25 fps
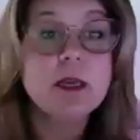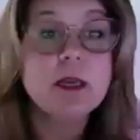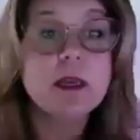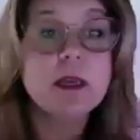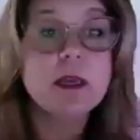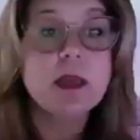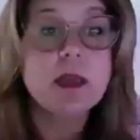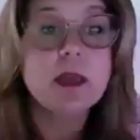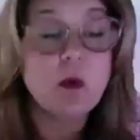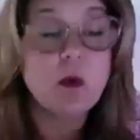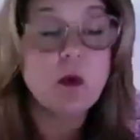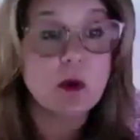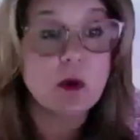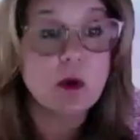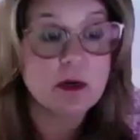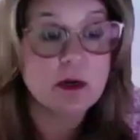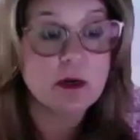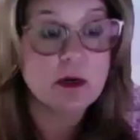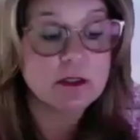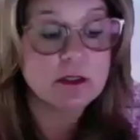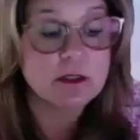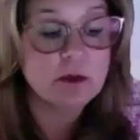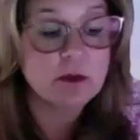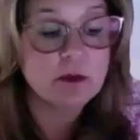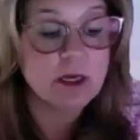
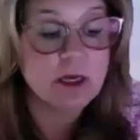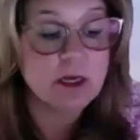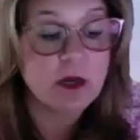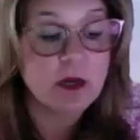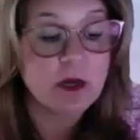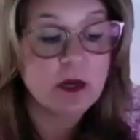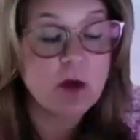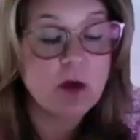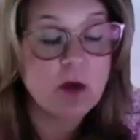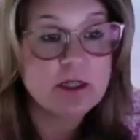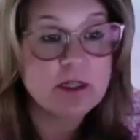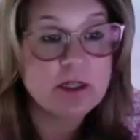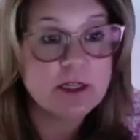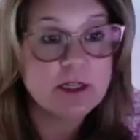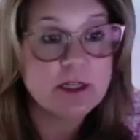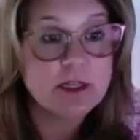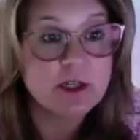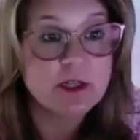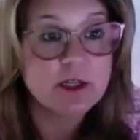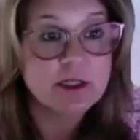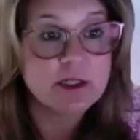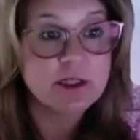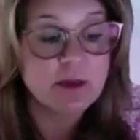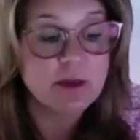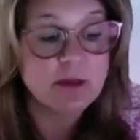
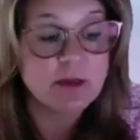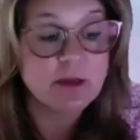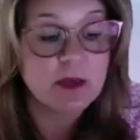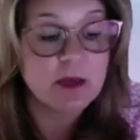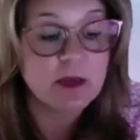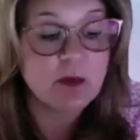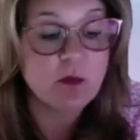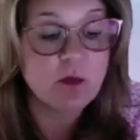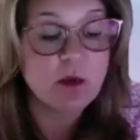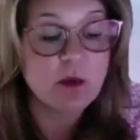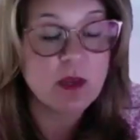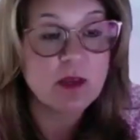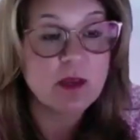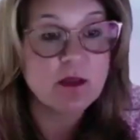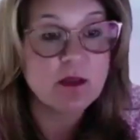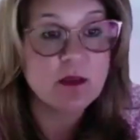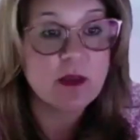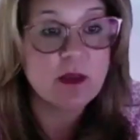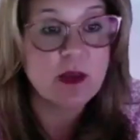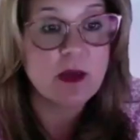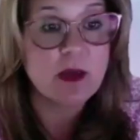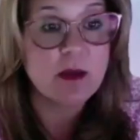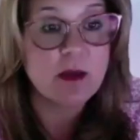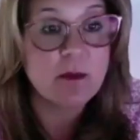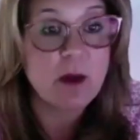co-teaching something with
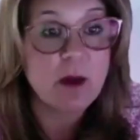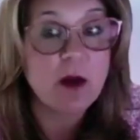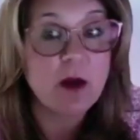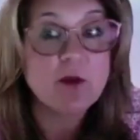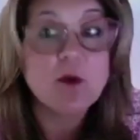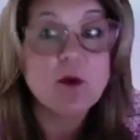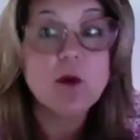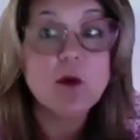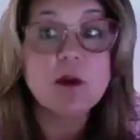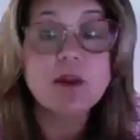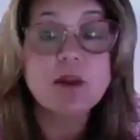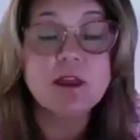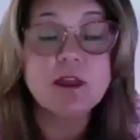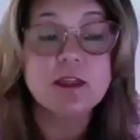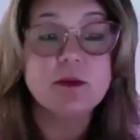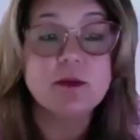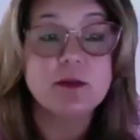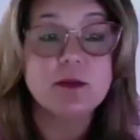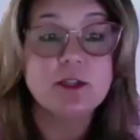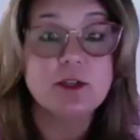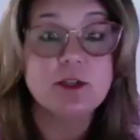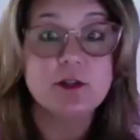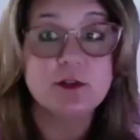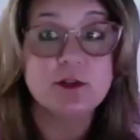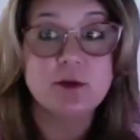our Northeast
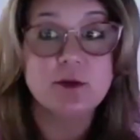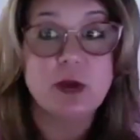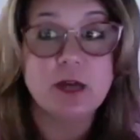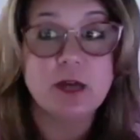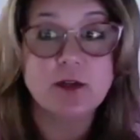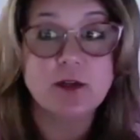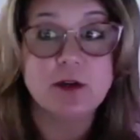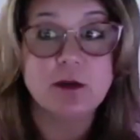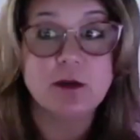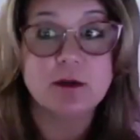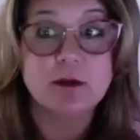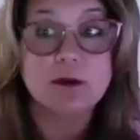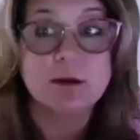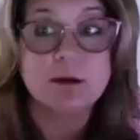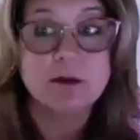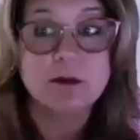Regional Director.